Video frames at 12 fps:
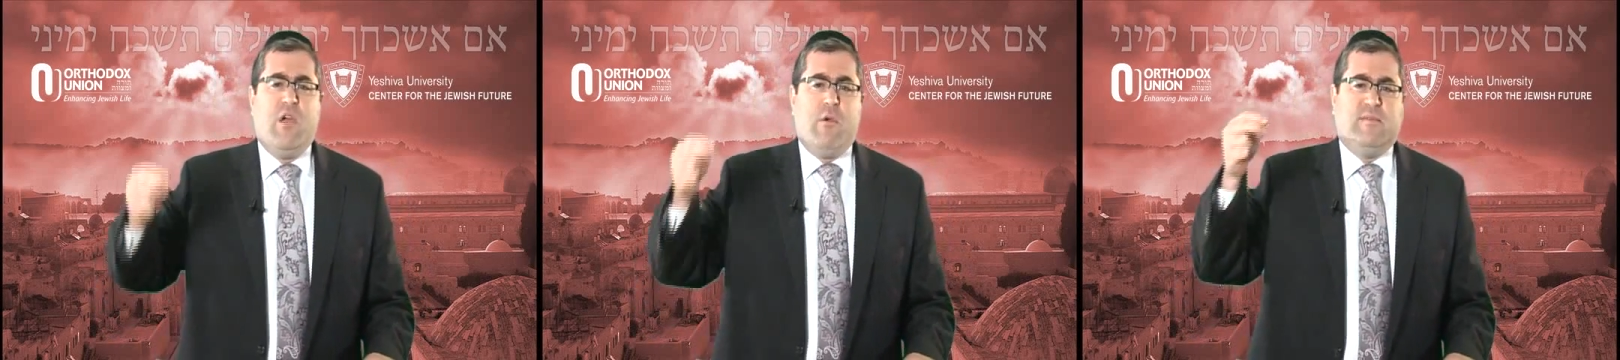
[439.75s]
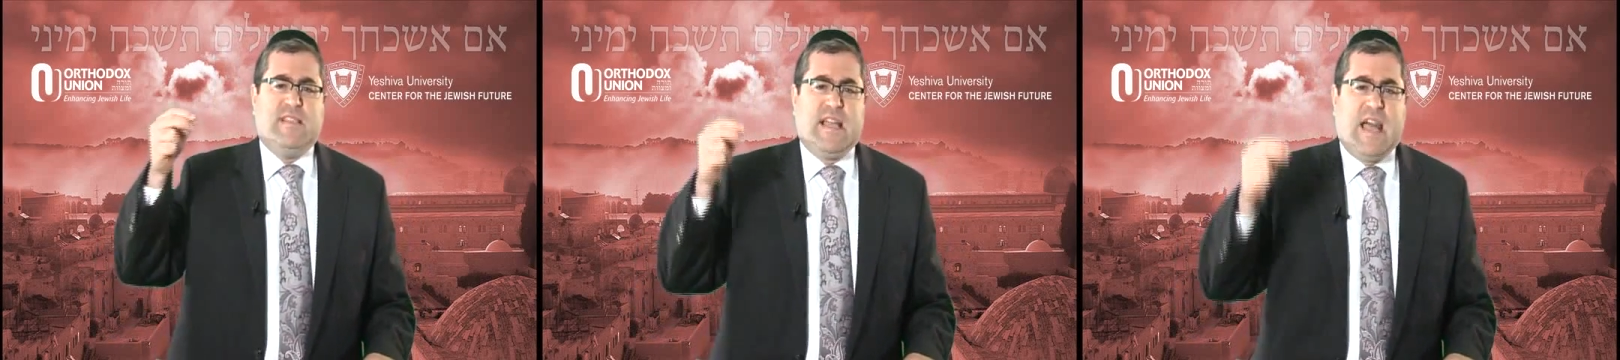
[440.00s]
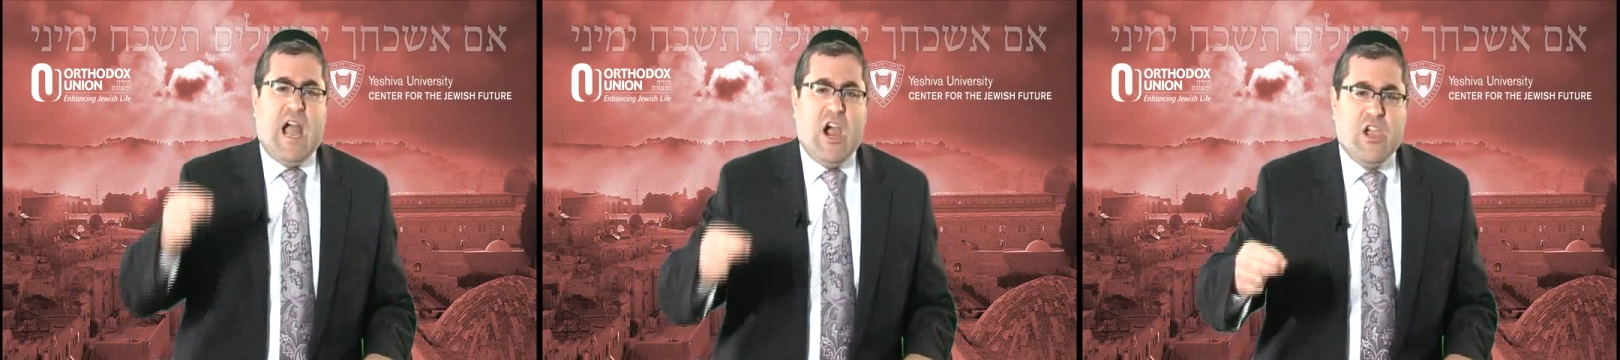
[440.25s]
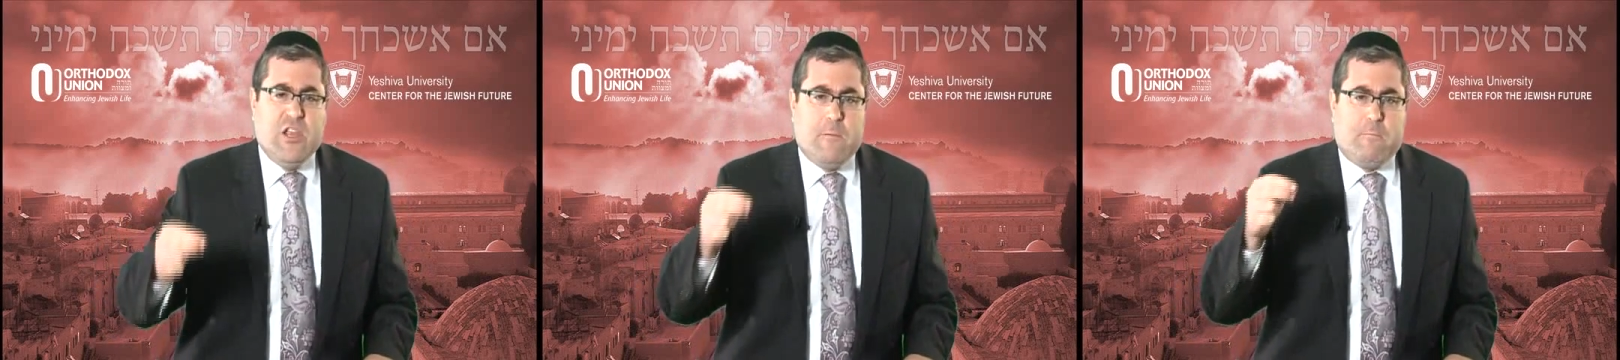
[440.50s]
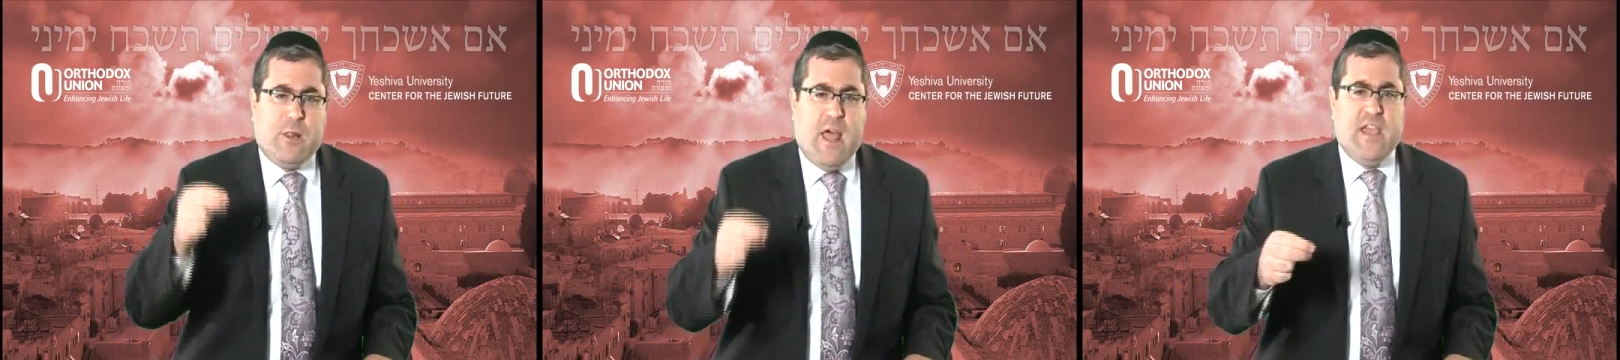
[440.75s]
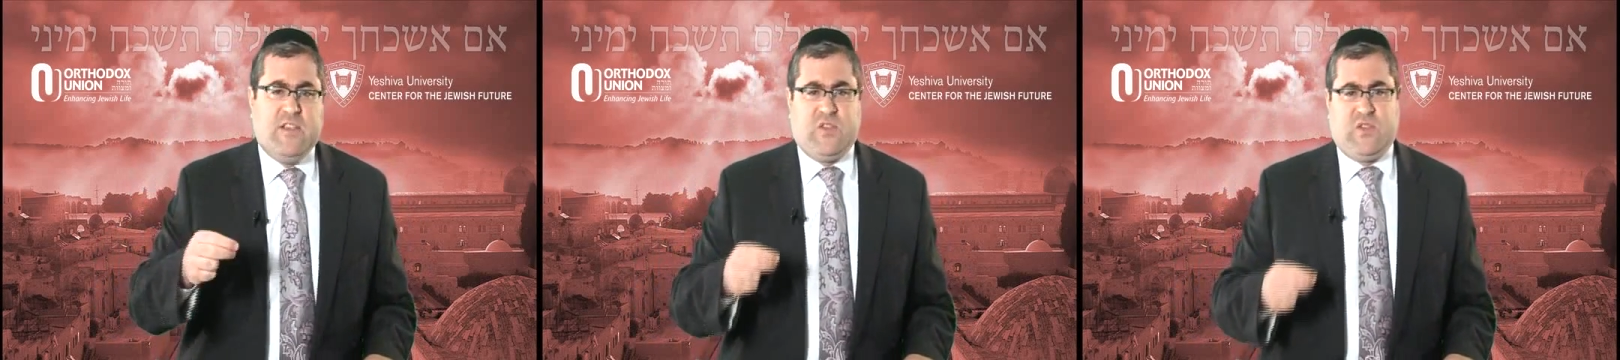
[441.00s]
Rabbi Zechariah in a
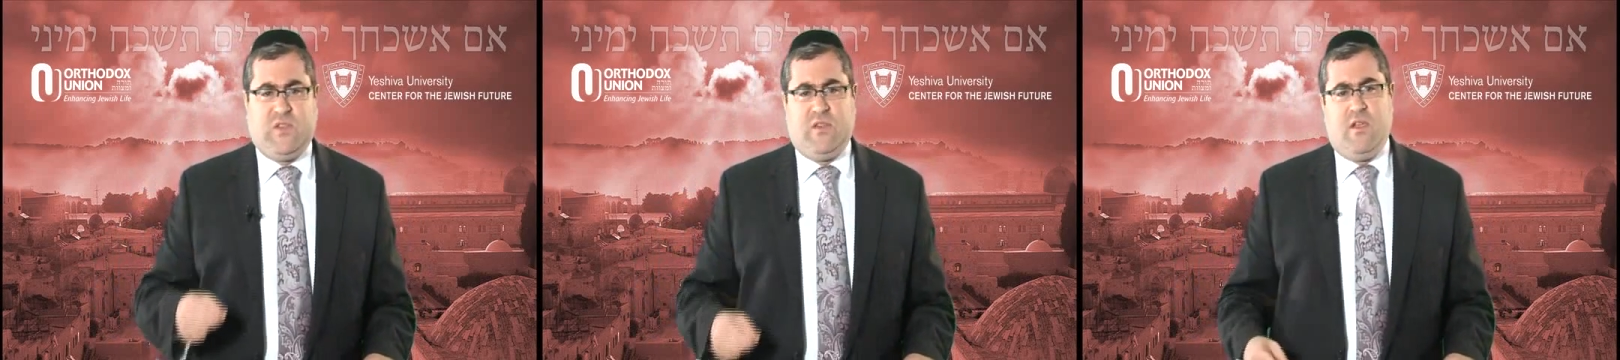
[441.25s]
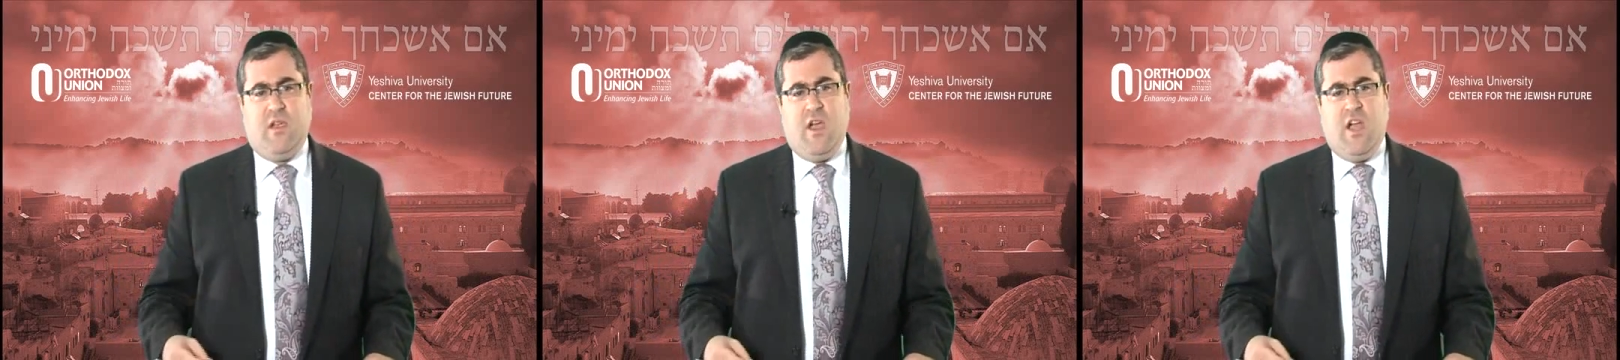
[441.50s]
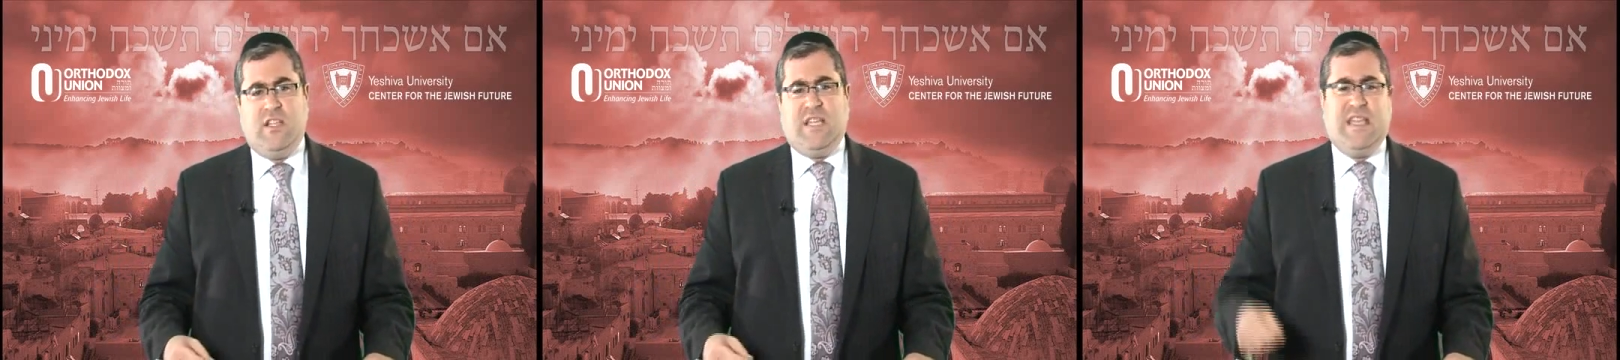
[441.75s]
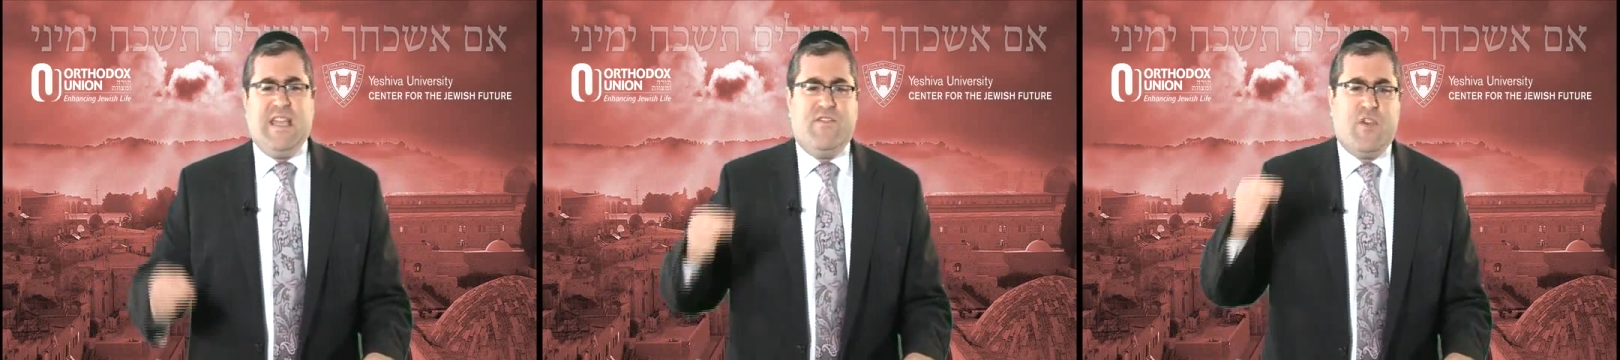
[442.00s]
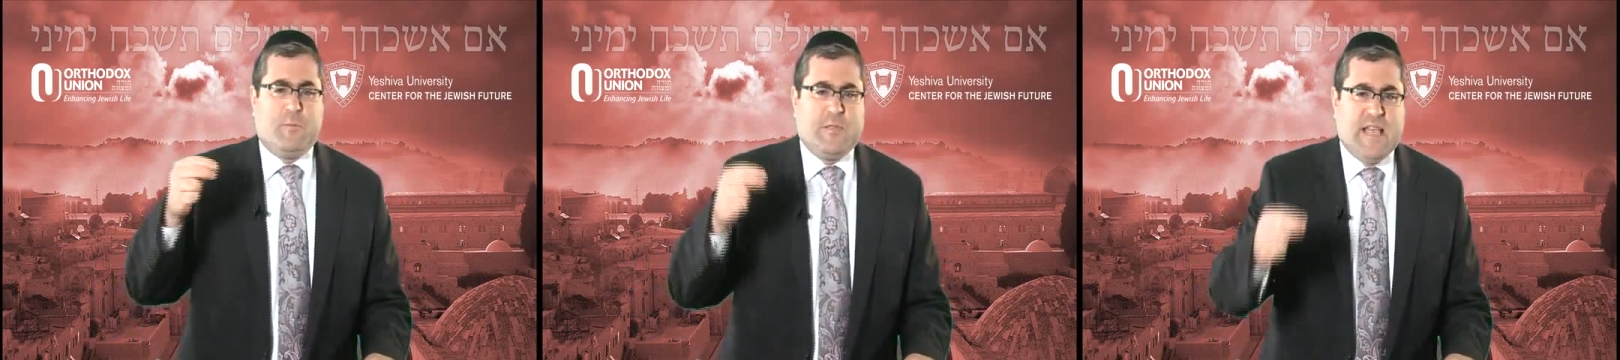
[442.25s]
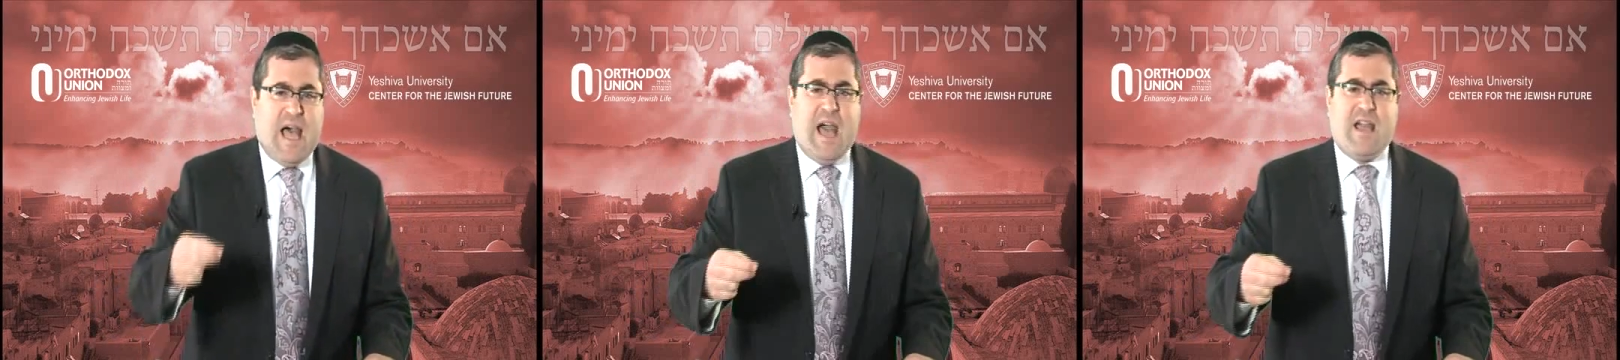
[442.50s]
place to give the
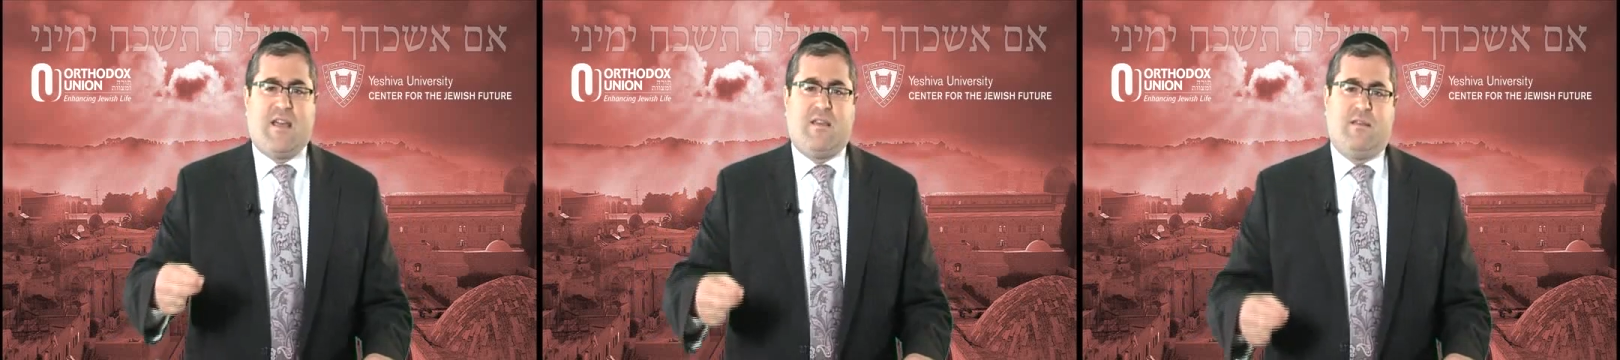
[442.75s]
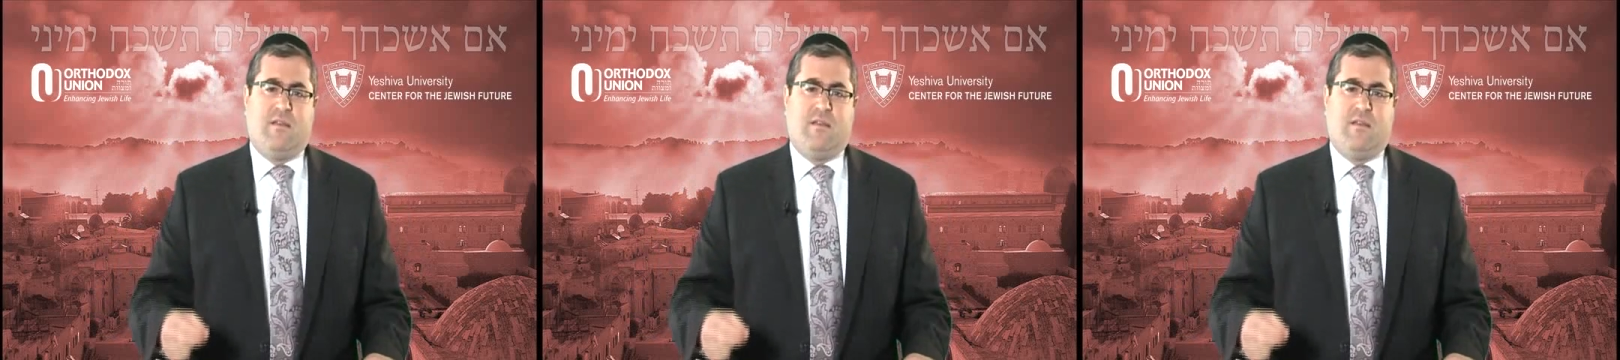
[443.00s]
psak